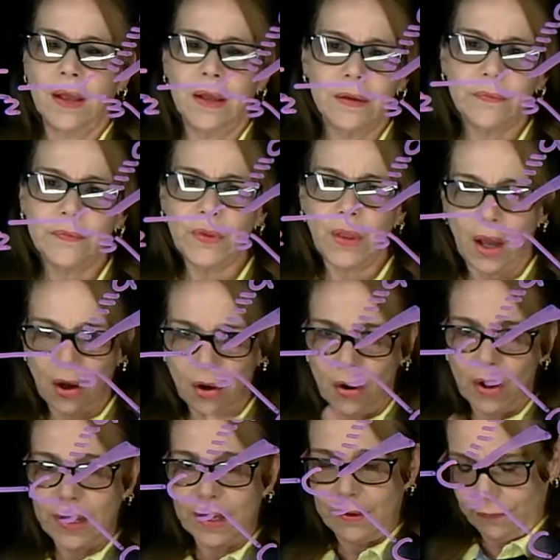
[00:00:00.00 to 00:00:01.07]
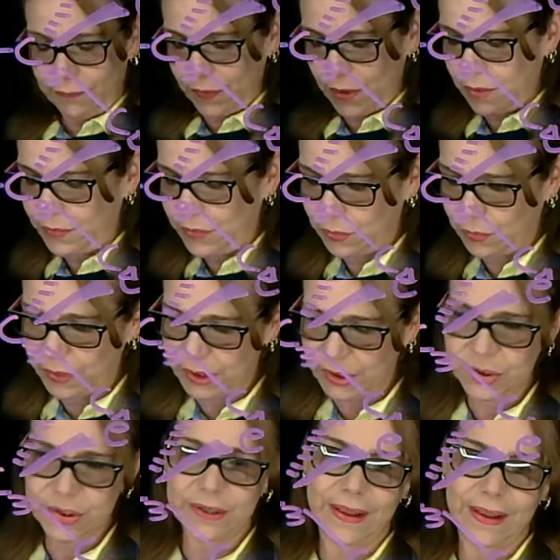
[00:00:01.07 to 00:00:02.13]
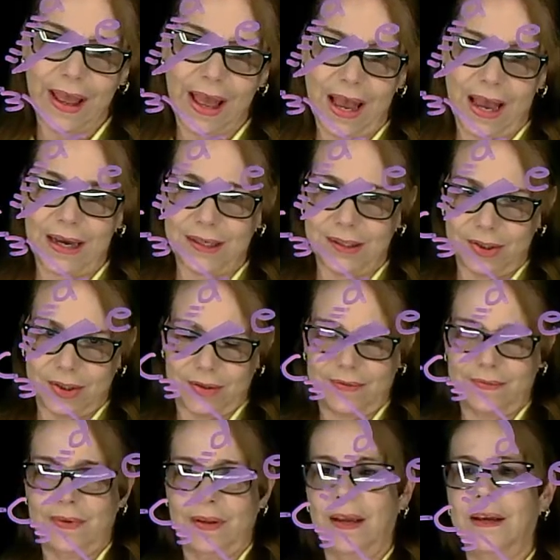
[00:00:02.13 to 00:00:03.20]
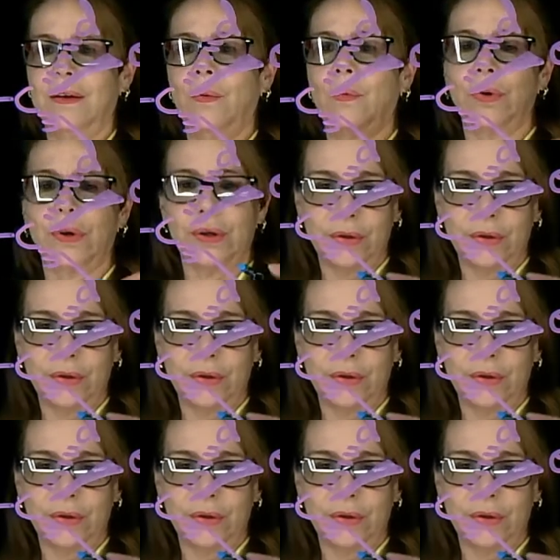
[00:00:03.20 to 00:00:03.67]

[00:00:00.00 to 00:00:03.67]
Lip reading: Now, from your wedge and dash, we're going to